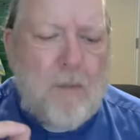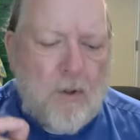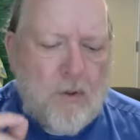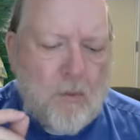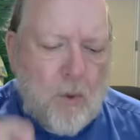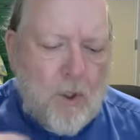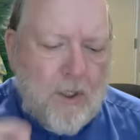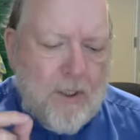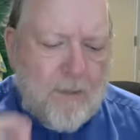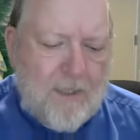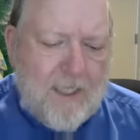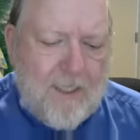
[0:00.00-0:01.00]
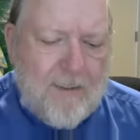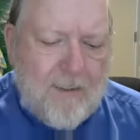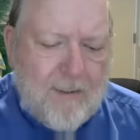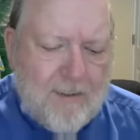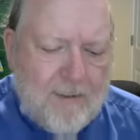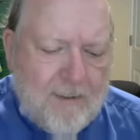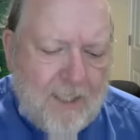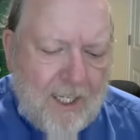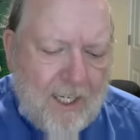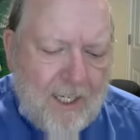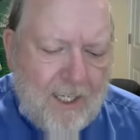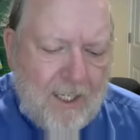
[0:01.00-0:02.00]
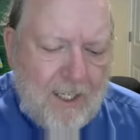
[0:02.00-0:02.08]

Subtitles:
worship Jesus and say,